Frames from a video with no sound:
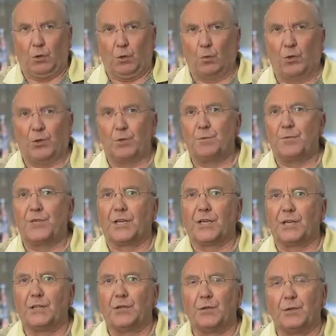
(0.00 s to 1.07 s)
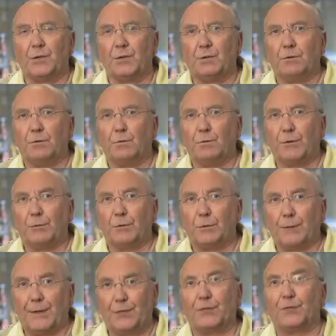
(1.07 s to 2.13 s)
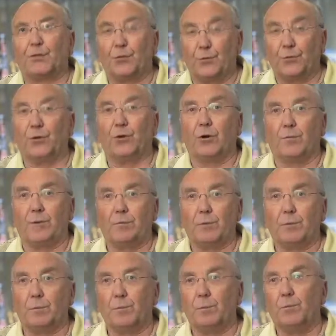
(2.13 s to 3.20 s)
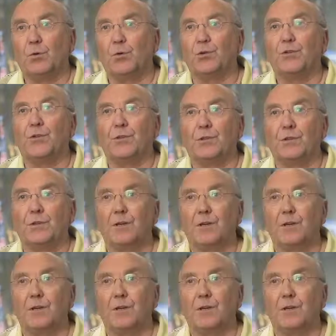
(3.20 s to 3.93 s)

One in particular, when we went to Scunthorpe, when we won promotion,